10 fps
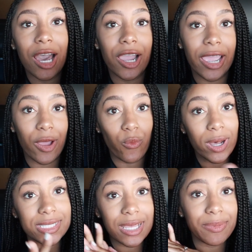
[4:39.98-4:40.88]
All right,
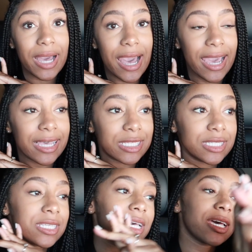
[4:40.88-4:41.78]
what's up guys?
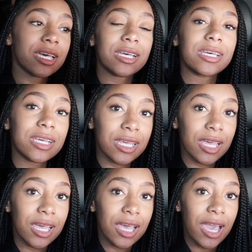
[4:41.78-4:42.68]

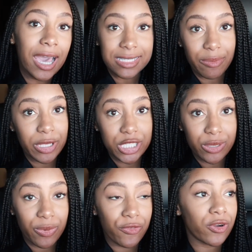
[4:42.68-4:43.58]
As I
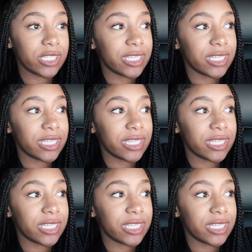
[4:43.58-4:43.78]
mentioned before,